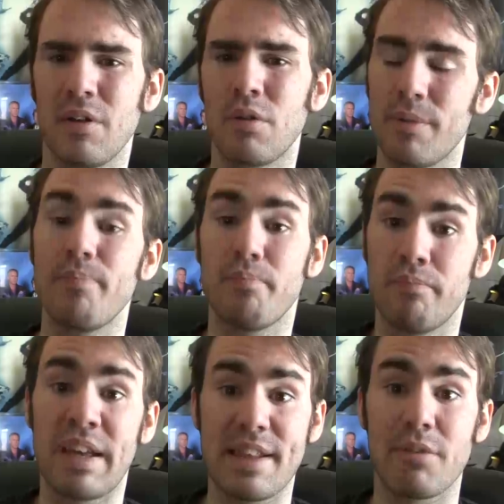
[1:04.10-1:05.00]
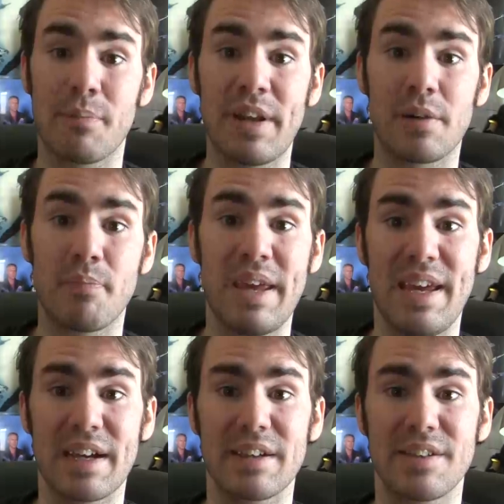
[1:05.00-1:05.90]
or that there were better
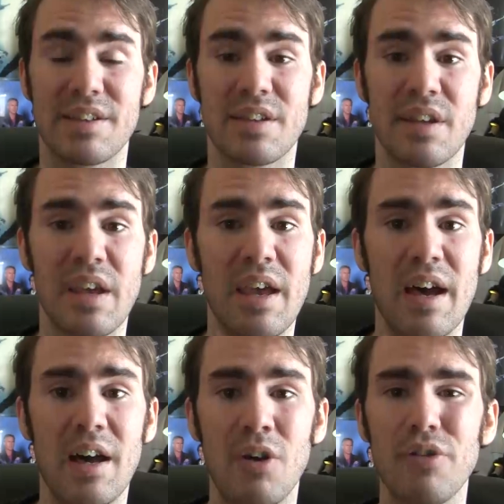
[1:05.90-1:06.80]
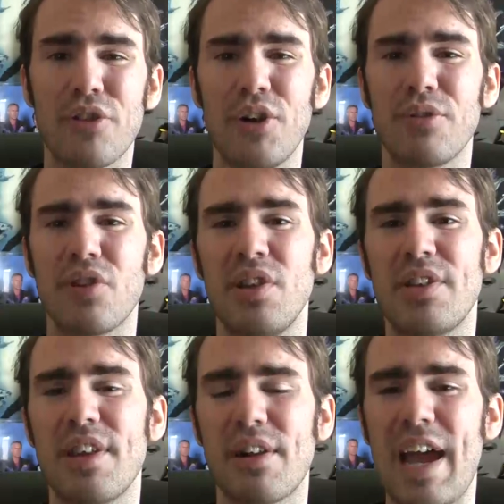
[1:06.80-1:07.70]
picks. Also,
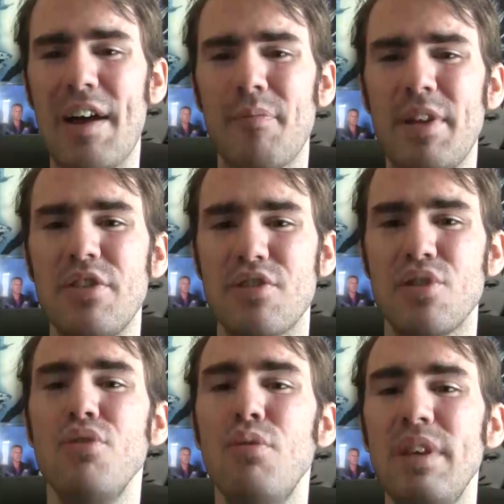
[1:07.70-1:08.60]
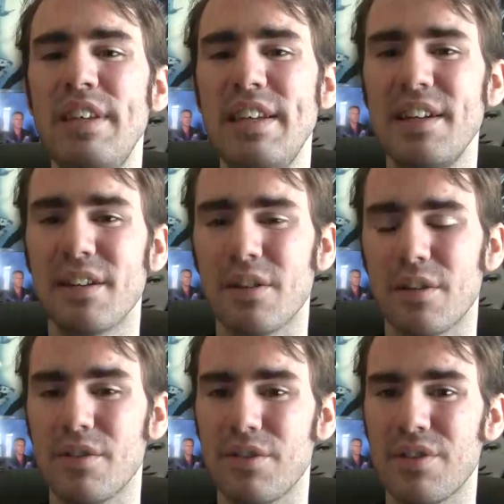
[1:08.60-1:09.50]
since there have been 2
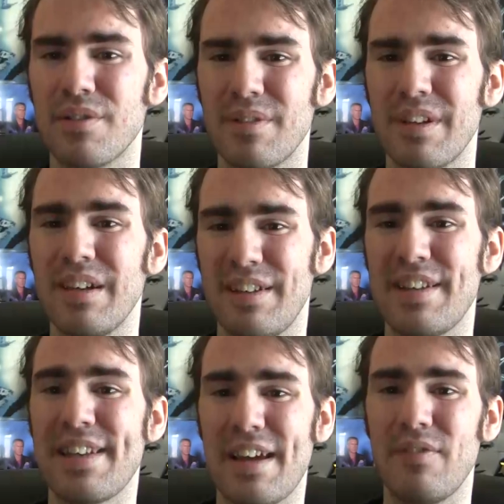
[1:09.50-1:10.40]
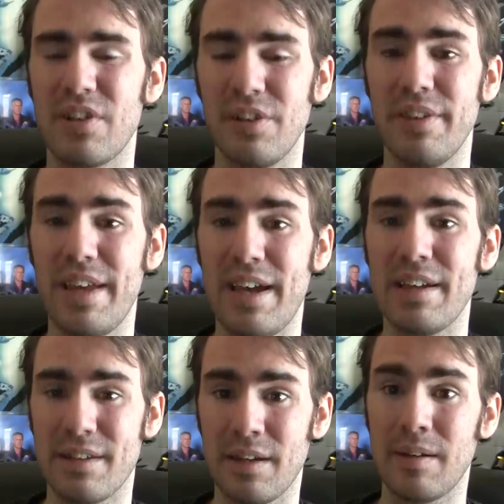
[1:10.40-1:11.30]
years since I've done
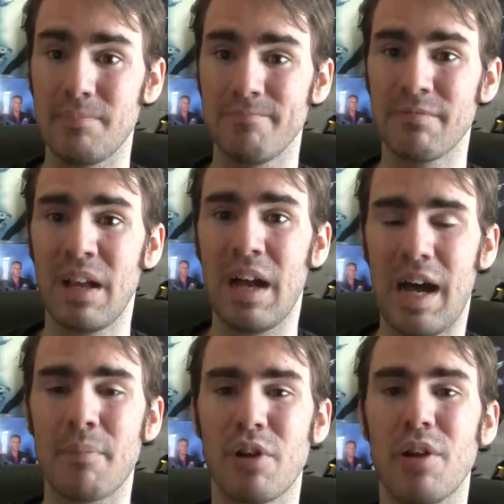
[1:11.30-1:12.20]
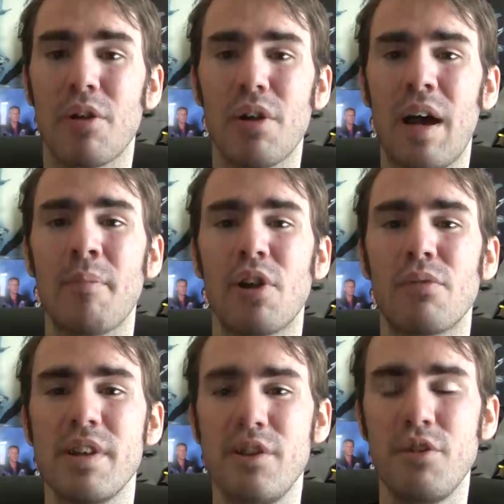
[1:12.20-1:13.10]
that, I'm gonna
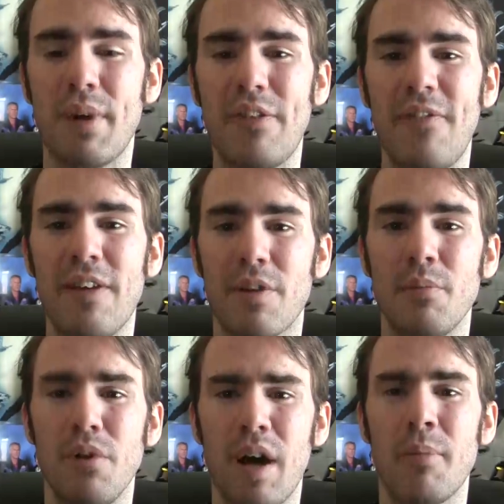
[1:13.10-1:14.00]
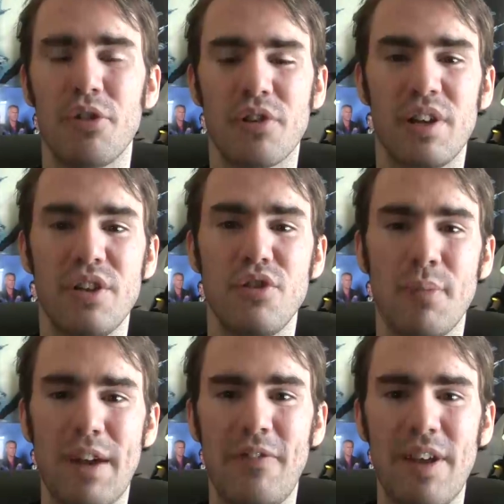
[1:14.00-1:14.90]
redo my favorite. I'm also gonna do
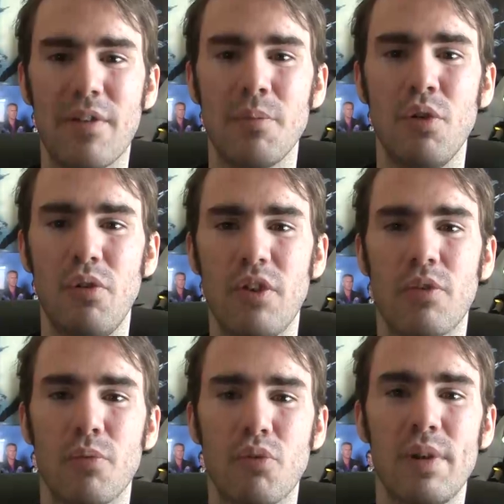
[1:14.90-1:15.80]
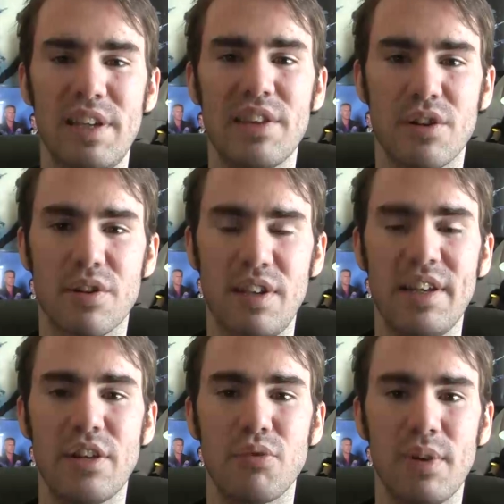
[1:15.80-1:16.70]
my favorite movies from
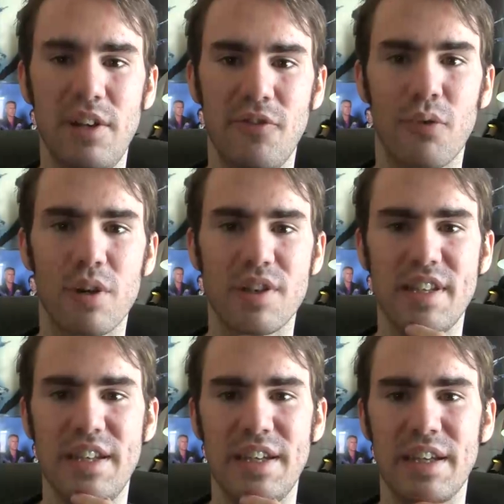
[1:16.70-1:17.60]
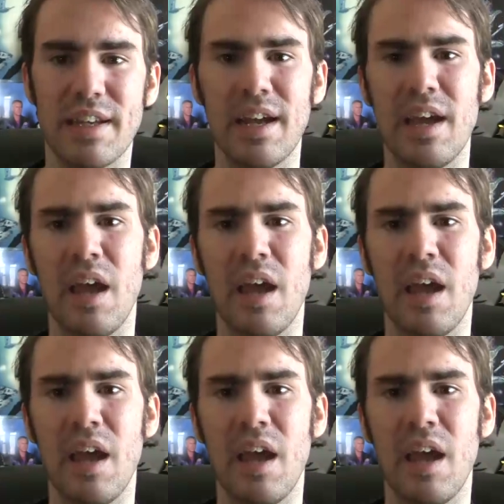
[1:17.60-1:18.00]
2013 and 2014.